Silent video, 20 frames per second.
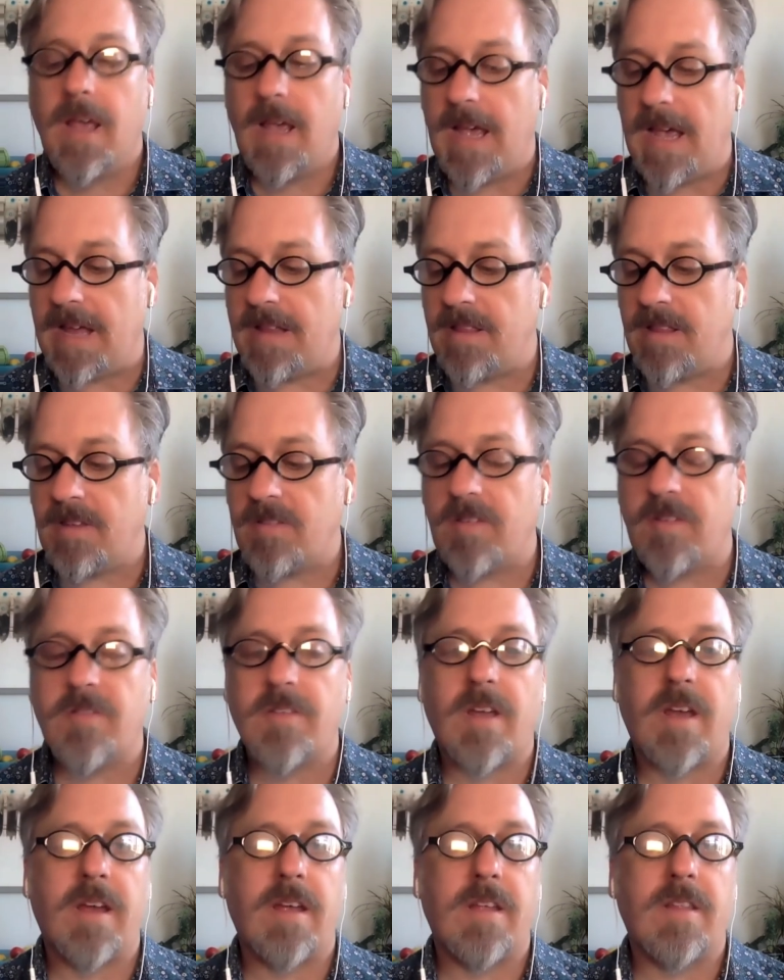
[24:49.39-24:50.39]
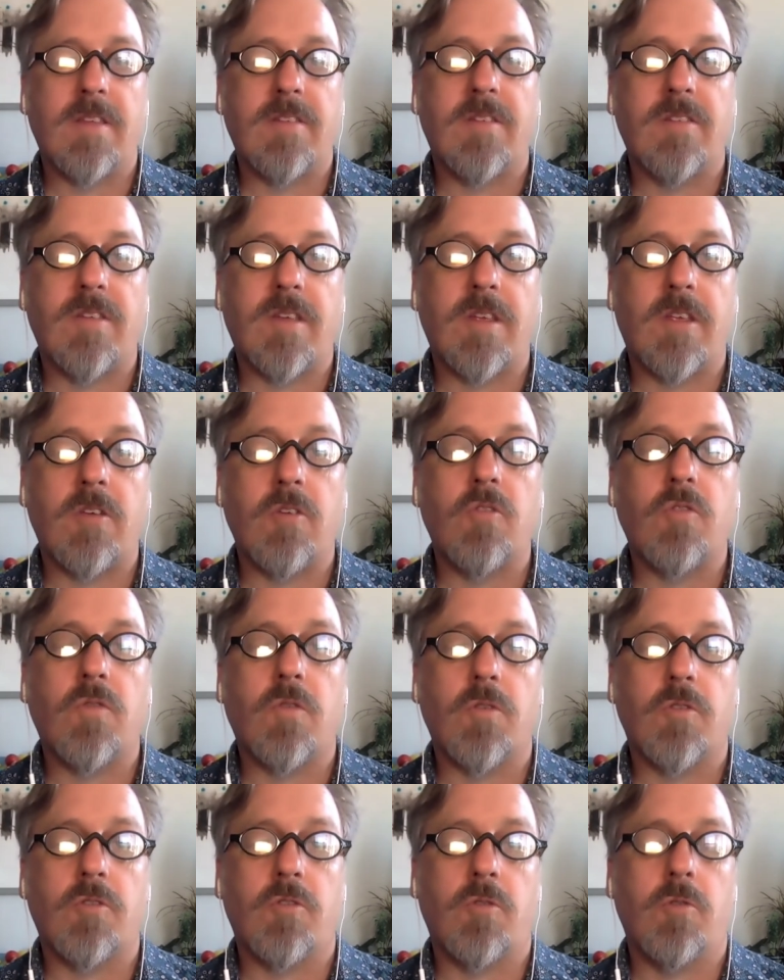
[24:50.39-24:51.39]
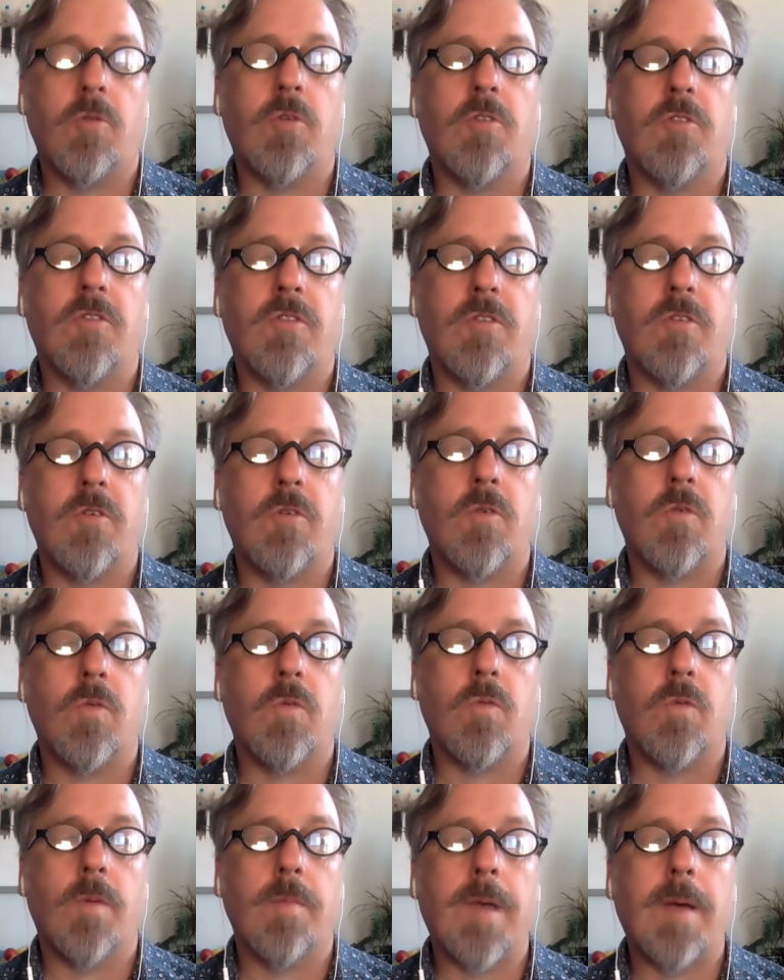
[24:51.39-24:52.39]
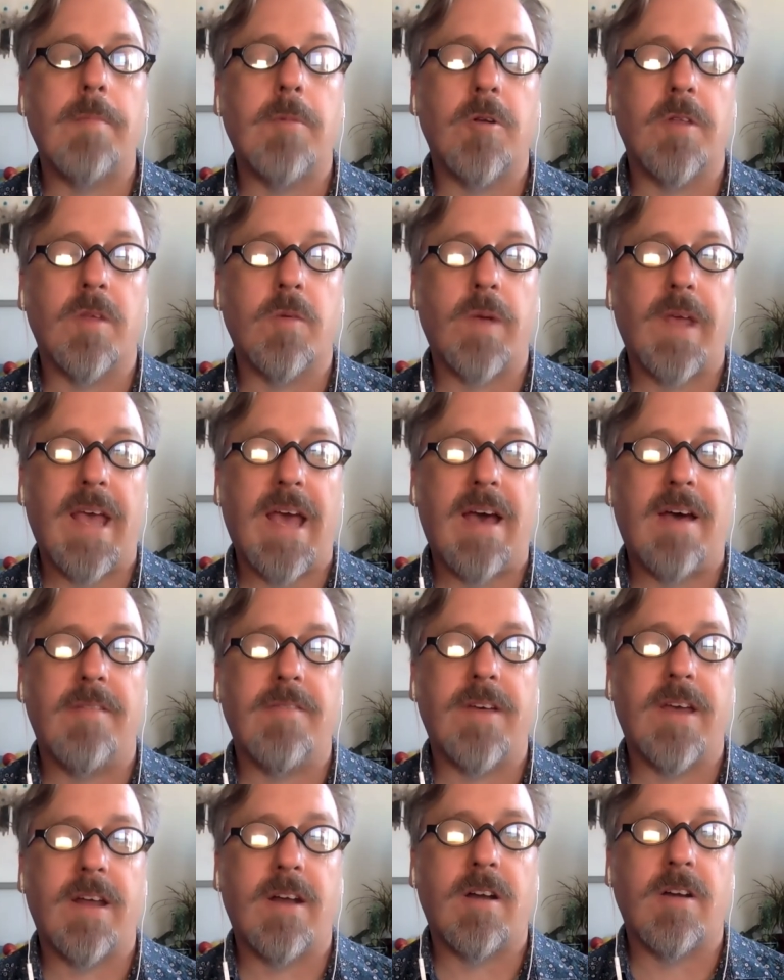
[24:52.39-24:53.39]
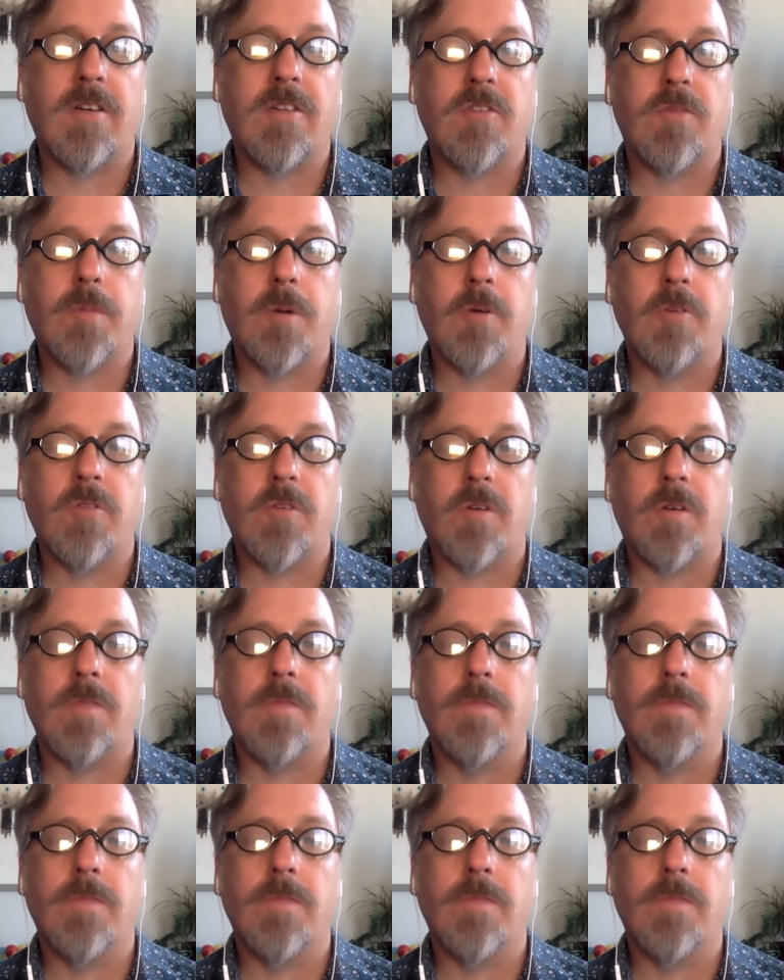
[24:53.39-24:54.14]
And this is a useful tool to remember that we have at our disposal.